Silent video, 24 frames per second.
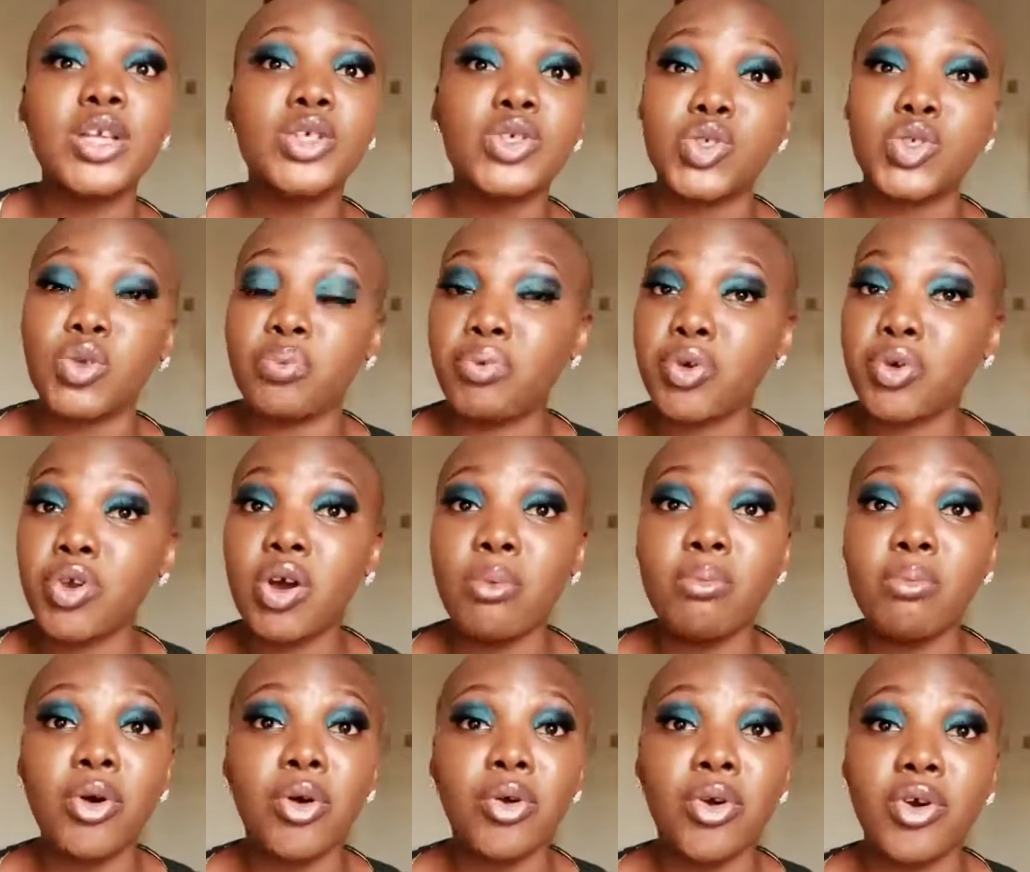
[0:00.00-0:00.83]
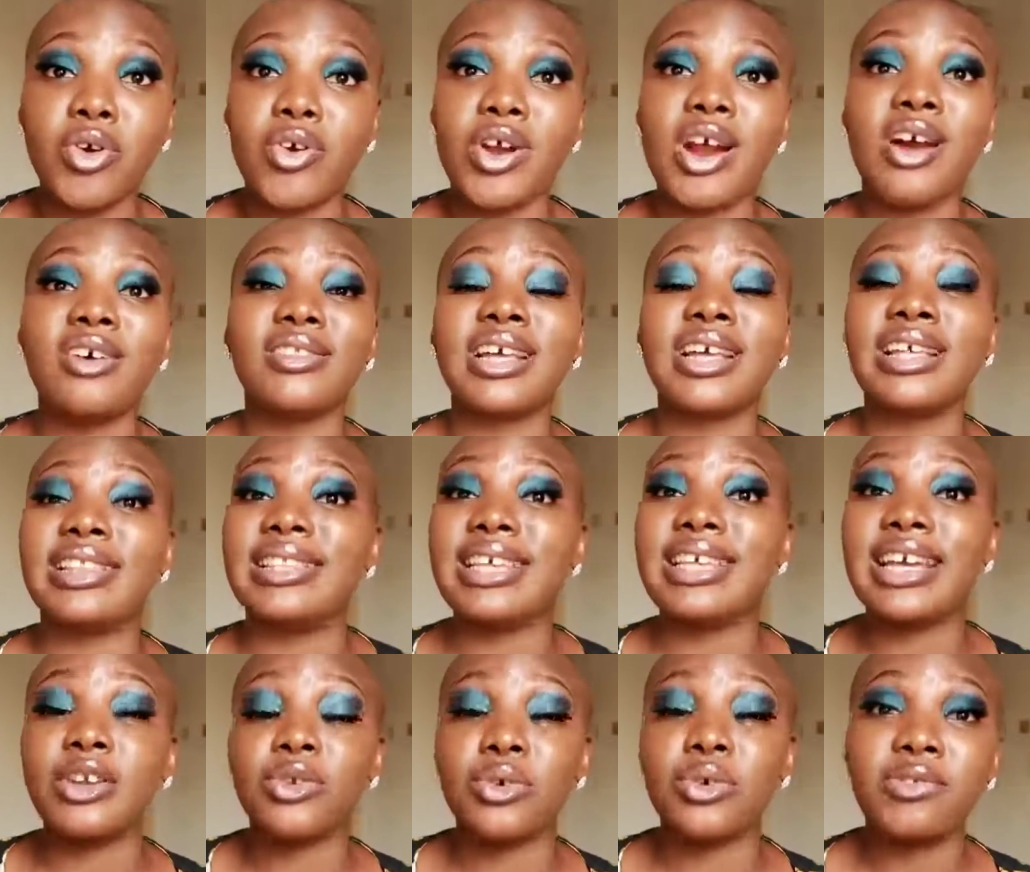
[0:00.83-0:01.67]
superior moral ground and
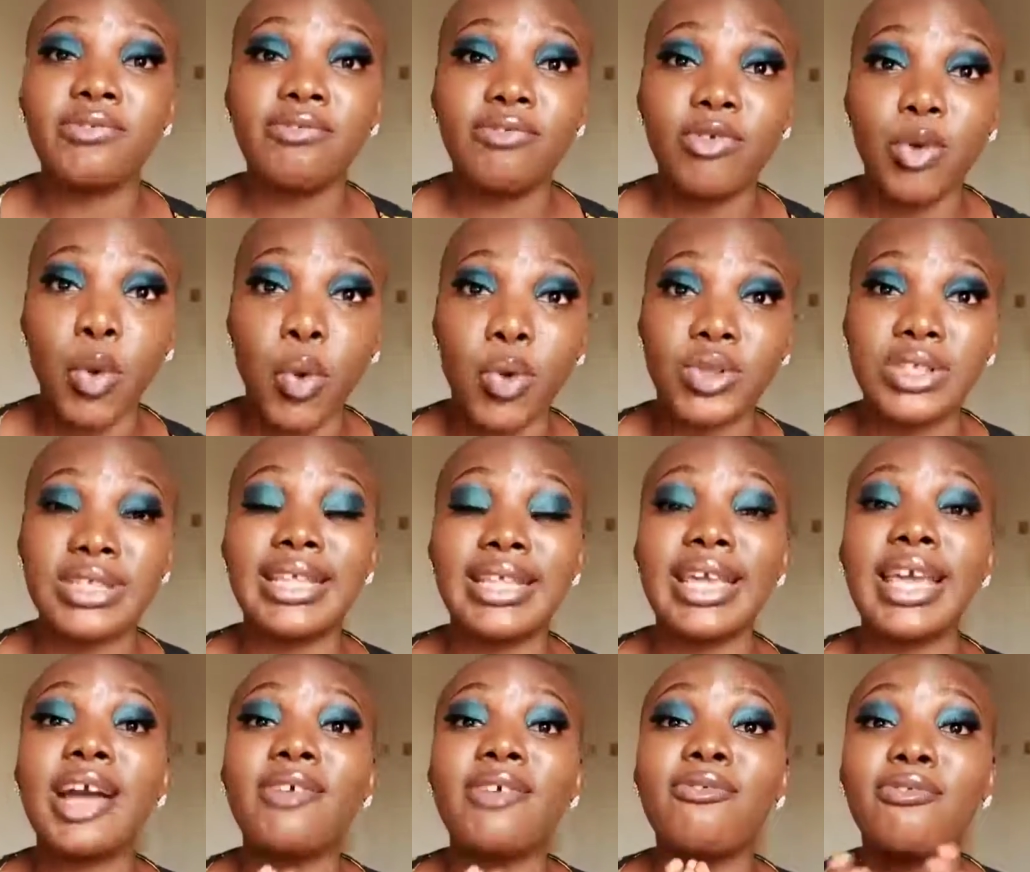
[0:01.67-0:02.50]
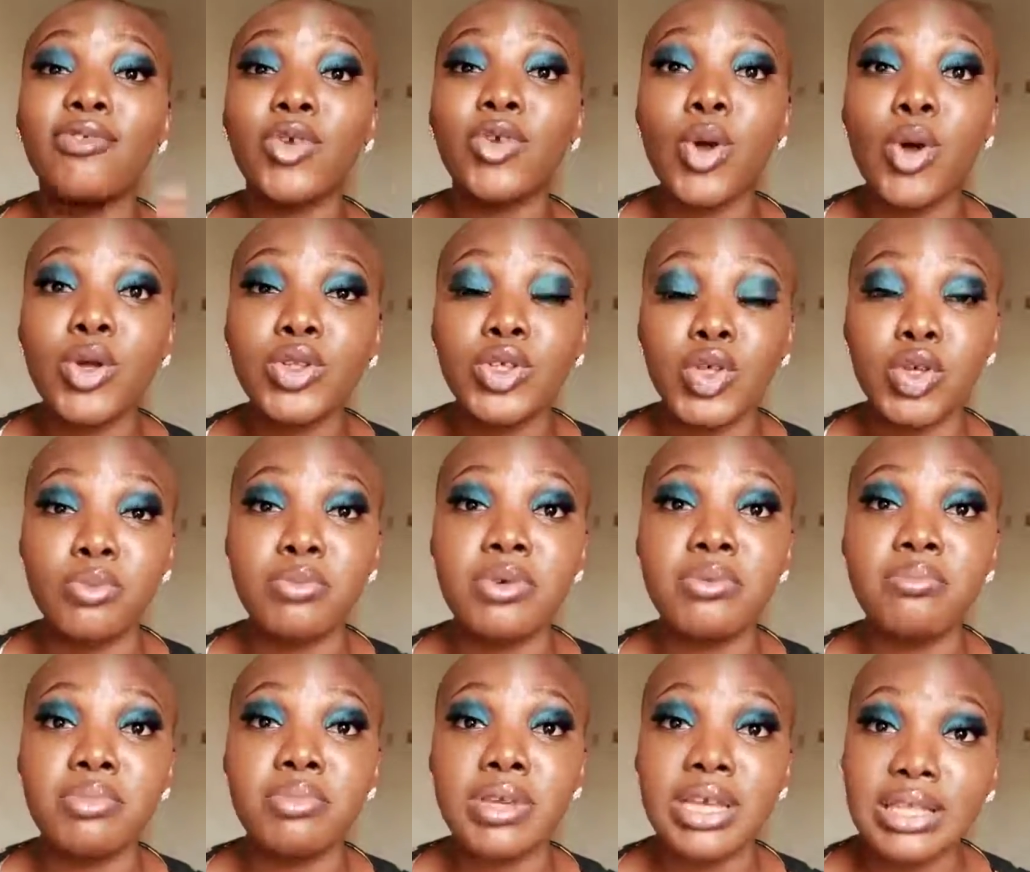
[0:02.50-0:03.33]
they are not flawed. They are flawed
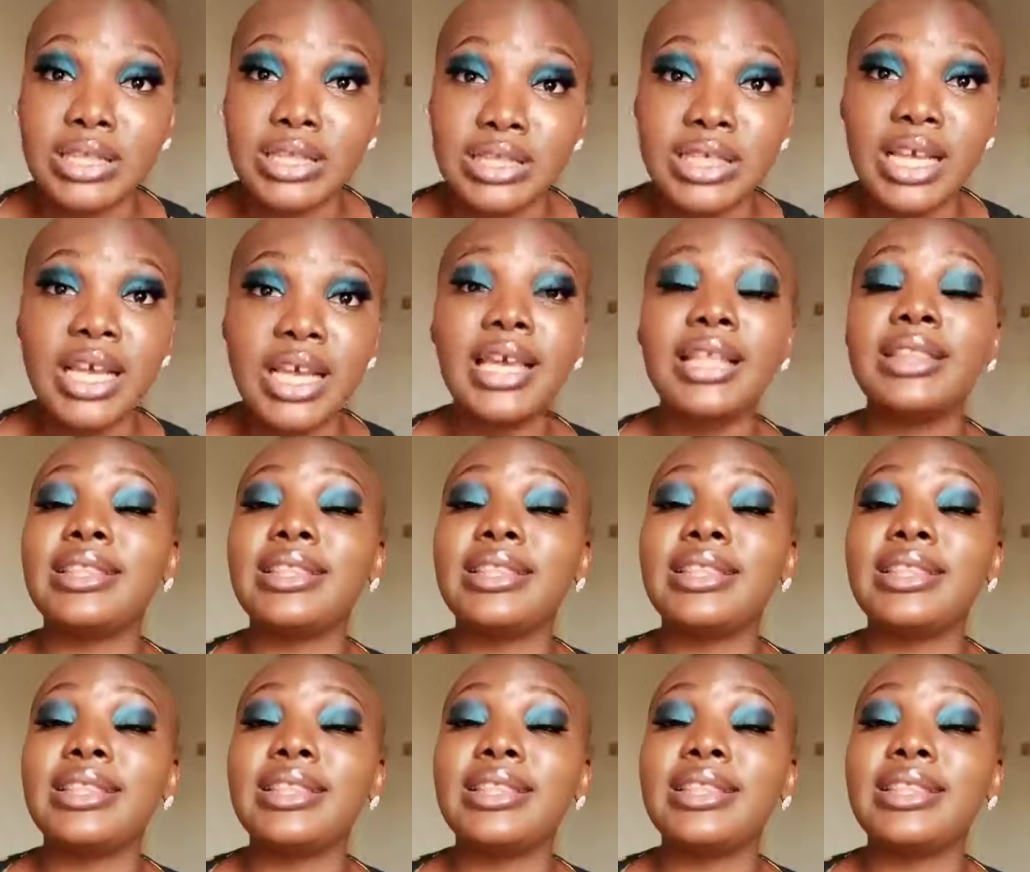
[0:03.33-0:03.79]
human beings.